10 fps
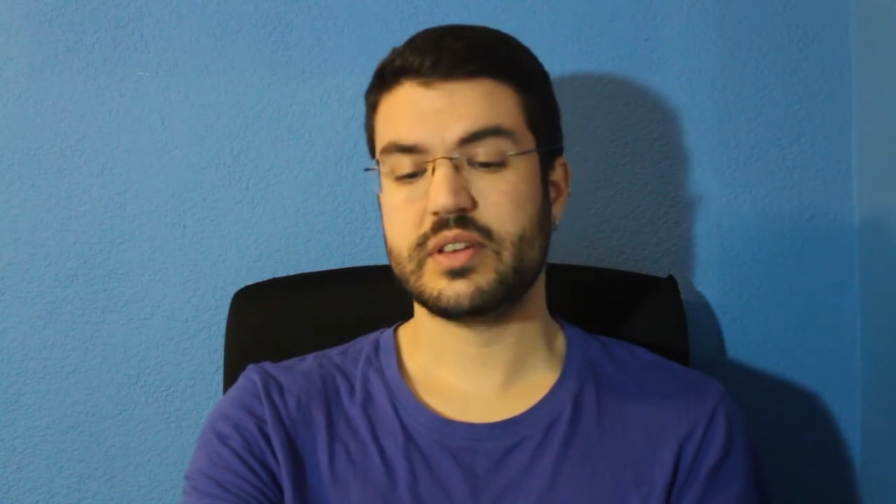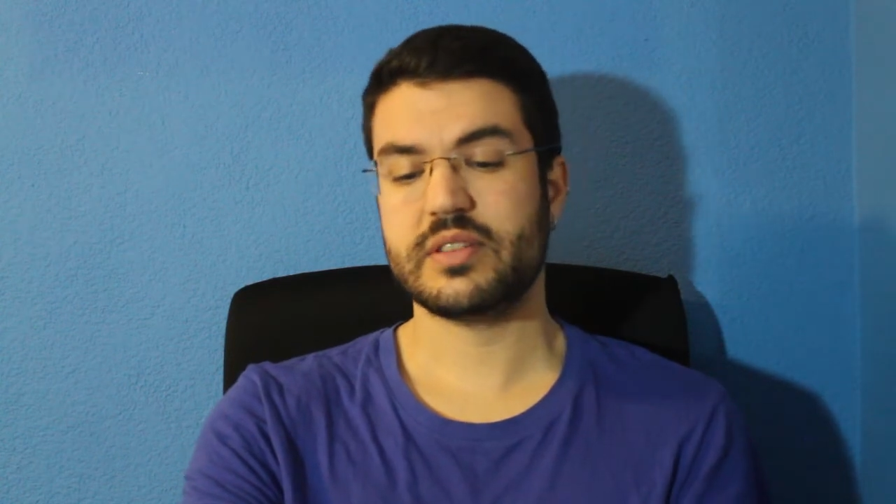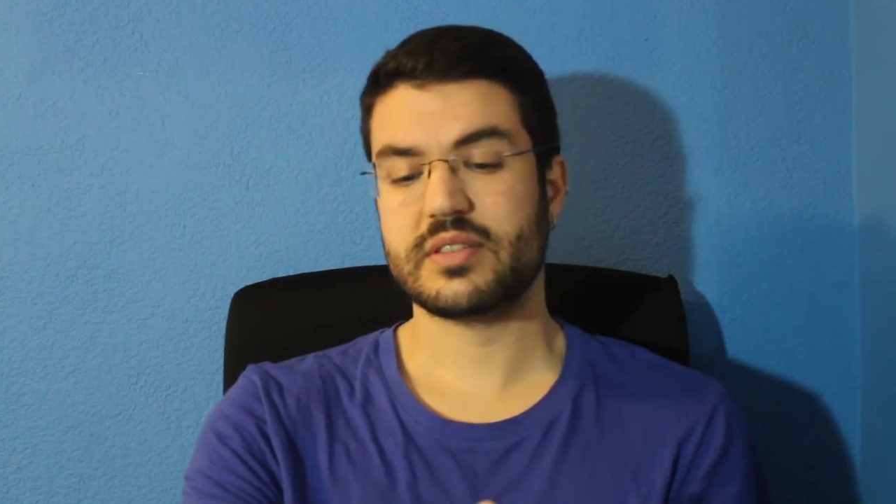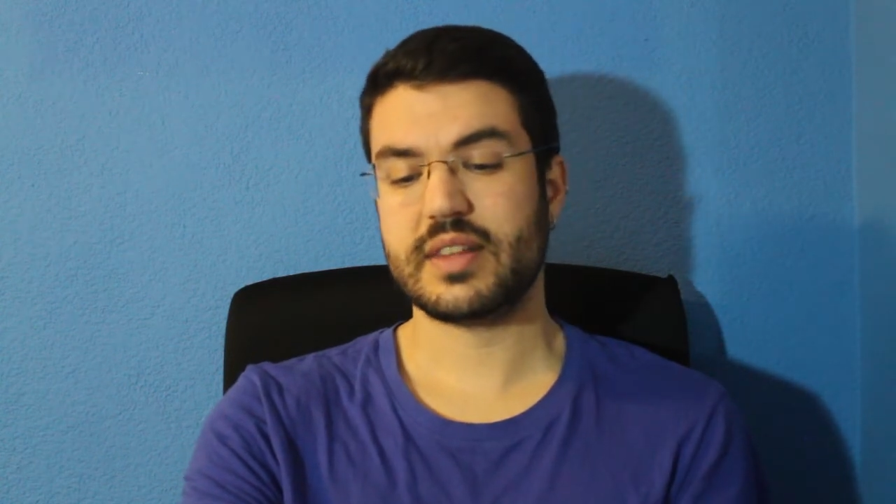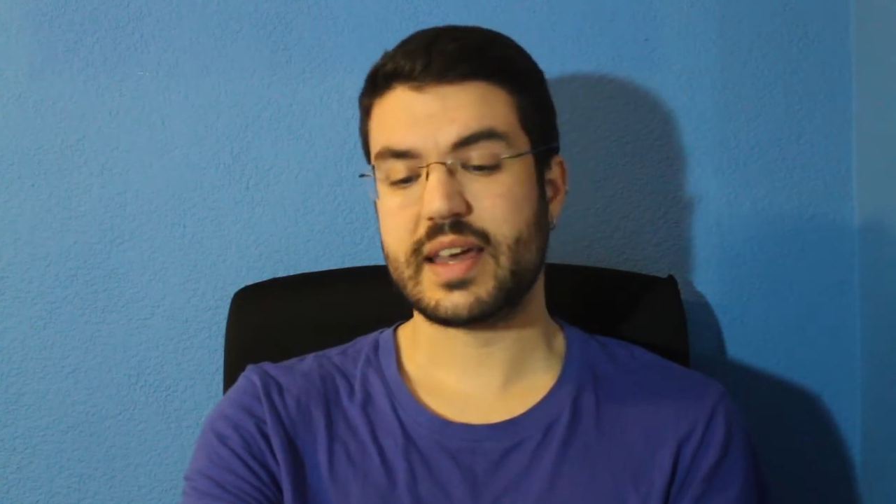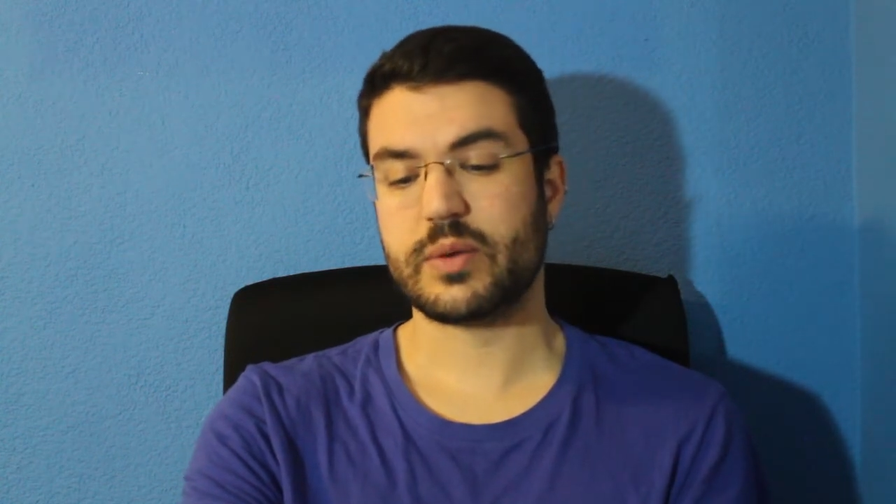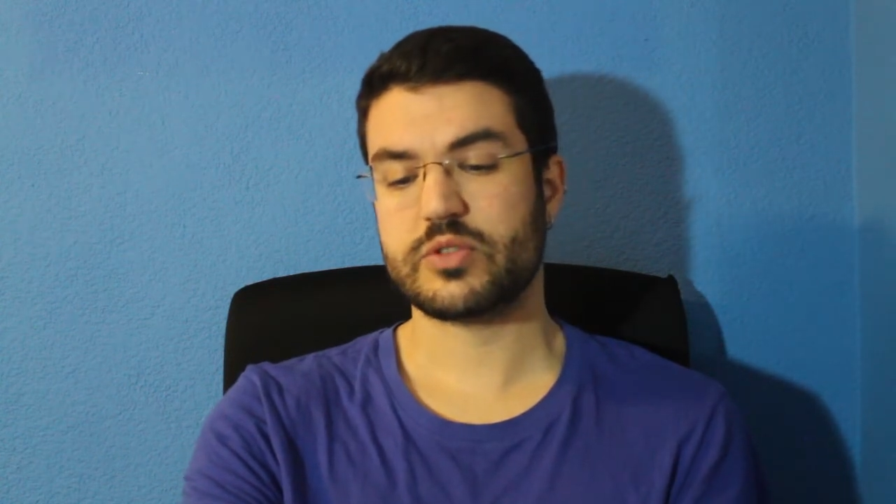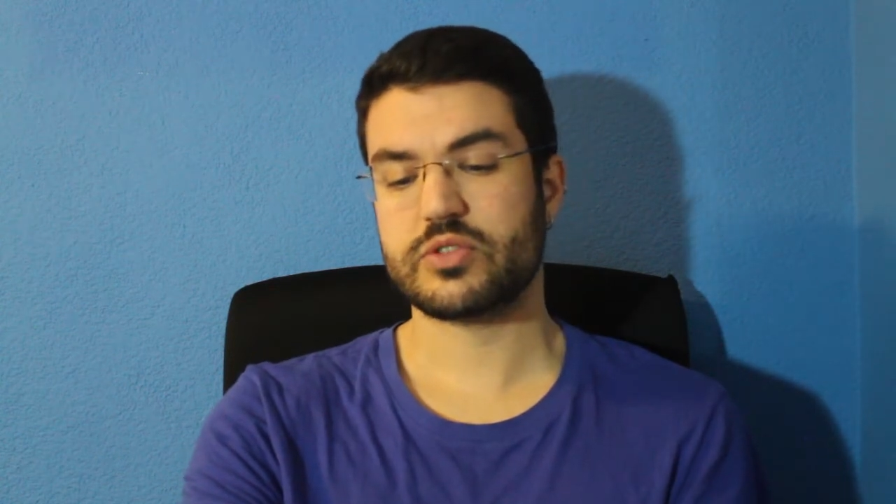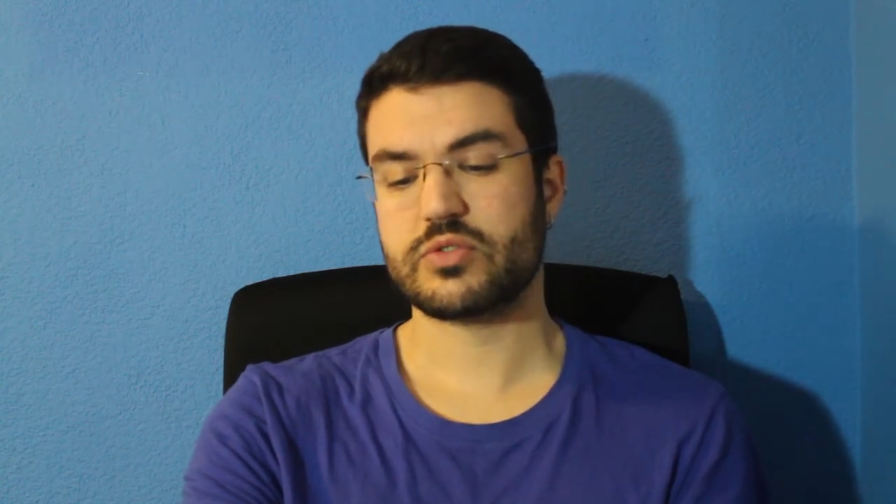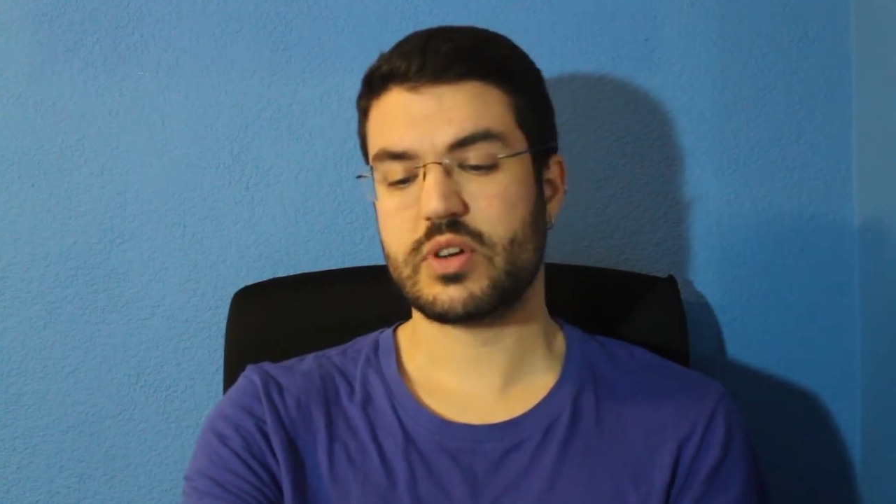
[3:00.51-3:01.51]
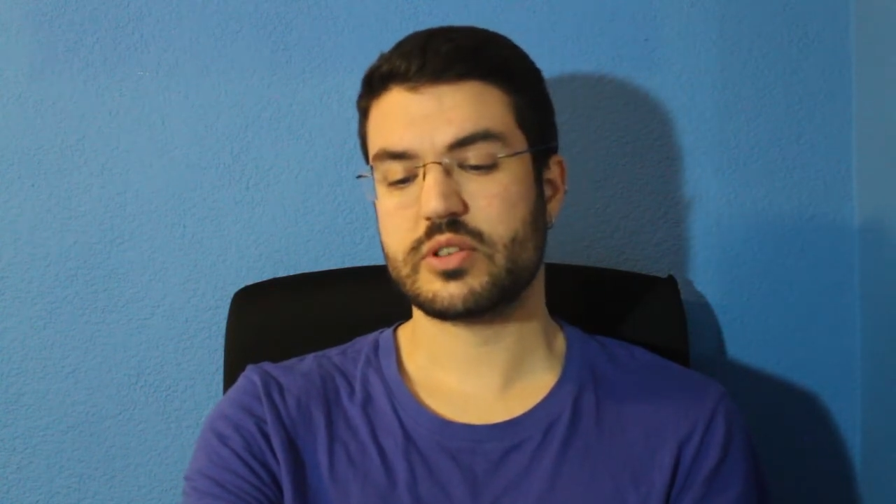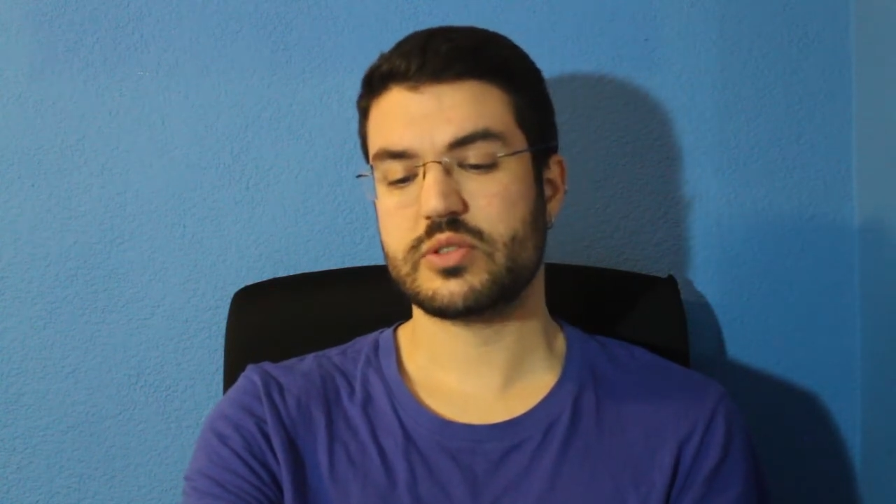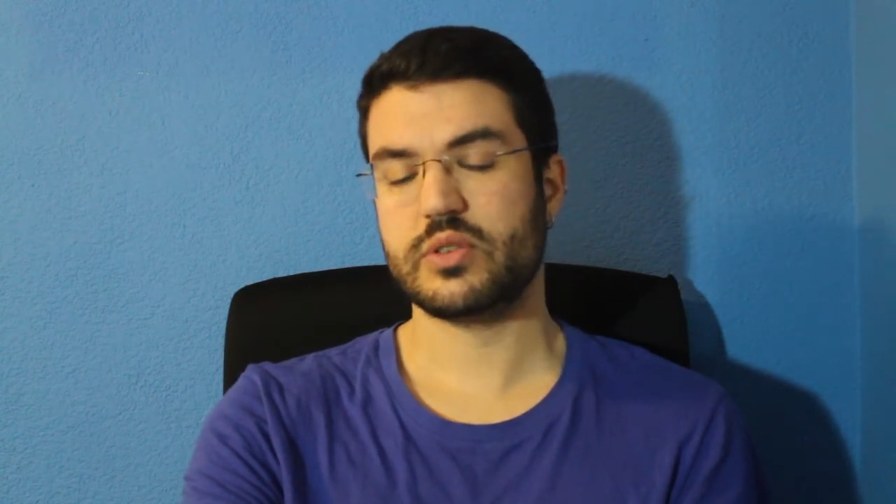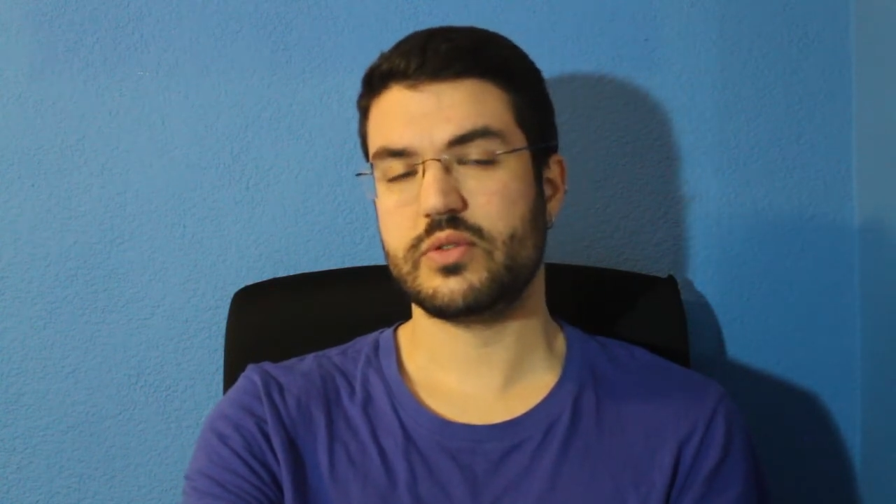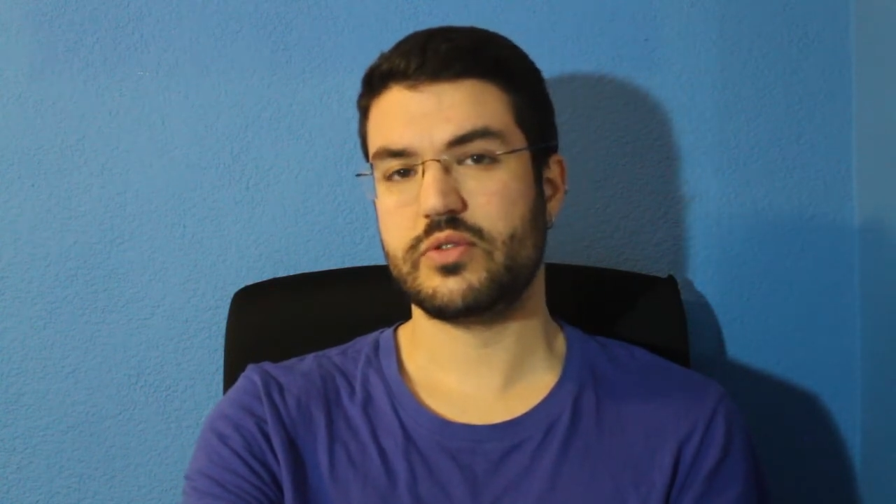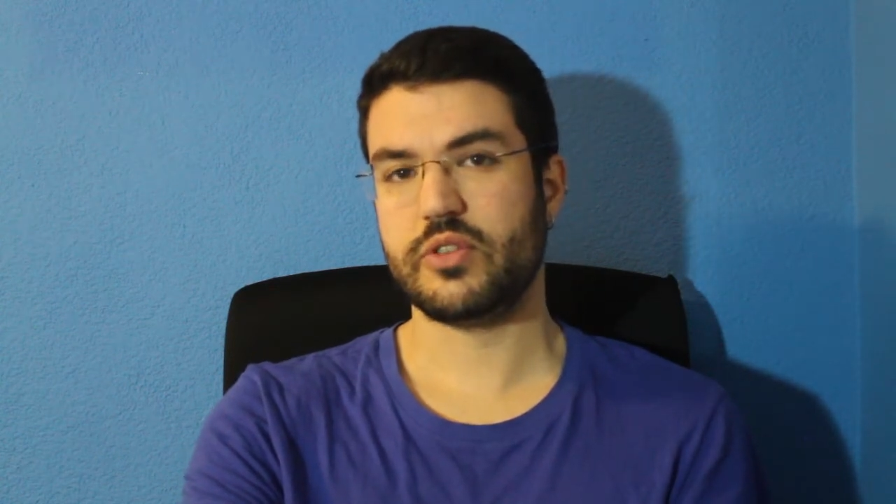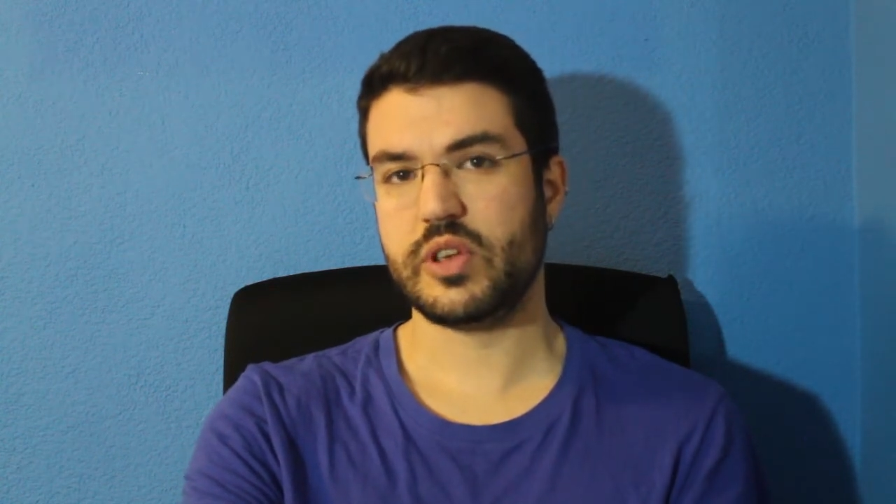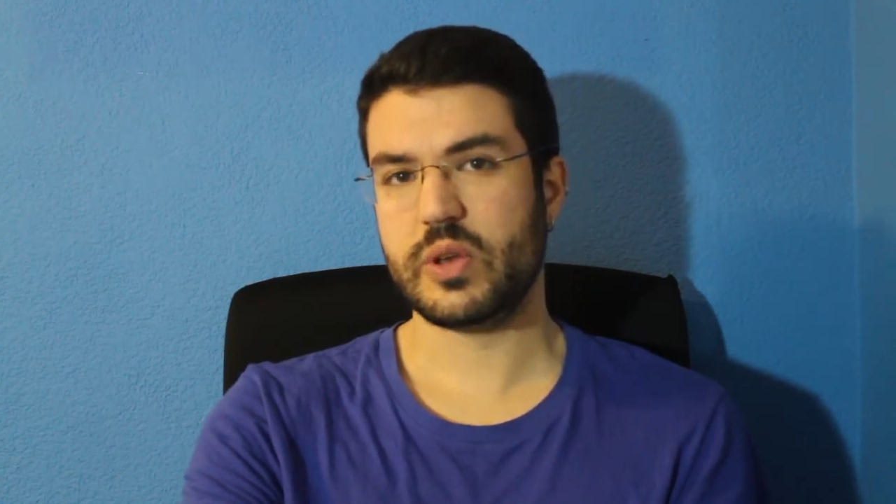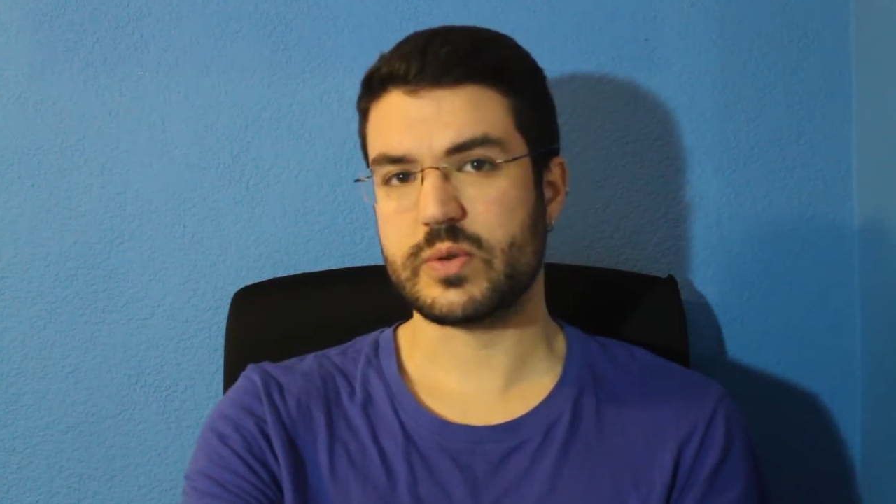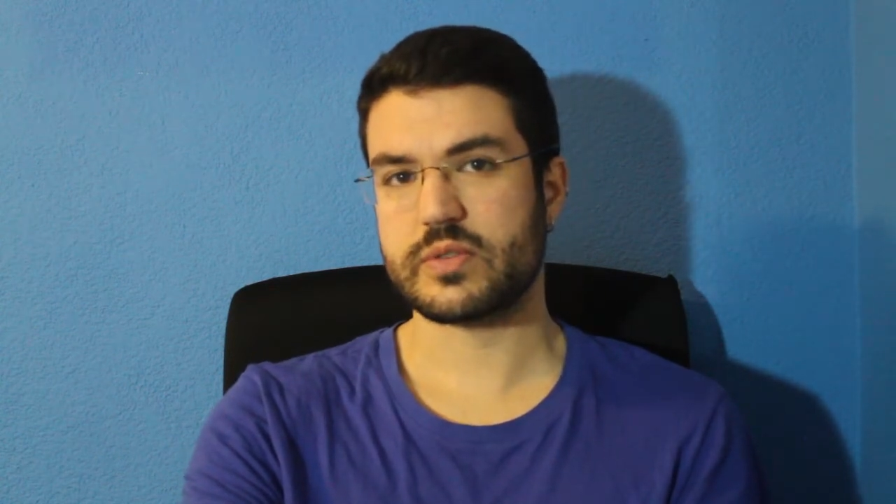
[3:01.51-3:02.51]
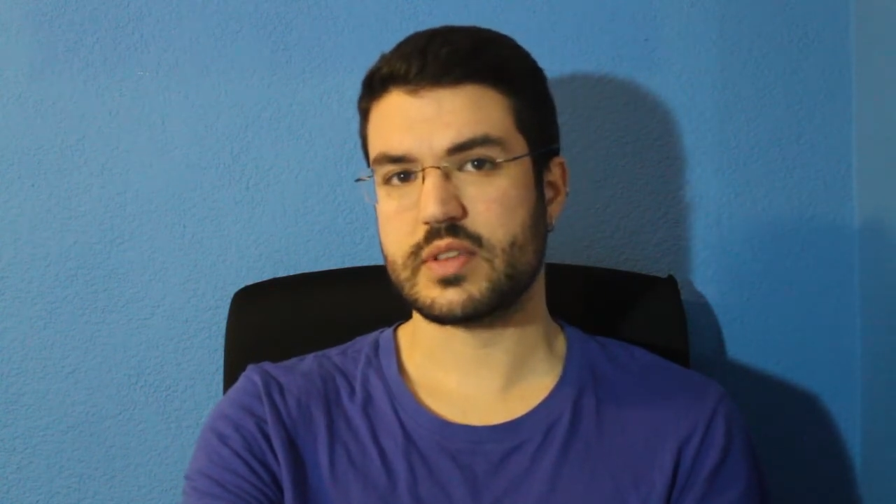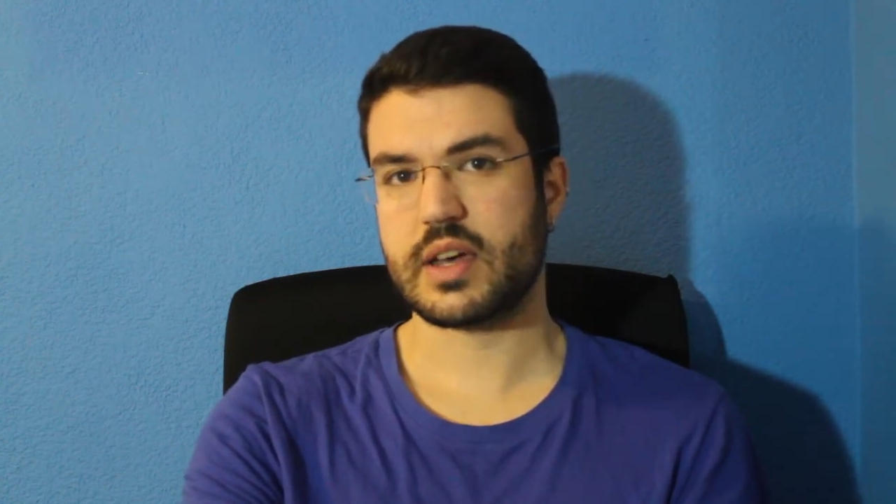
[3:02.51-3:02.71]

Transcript: is language structured for use?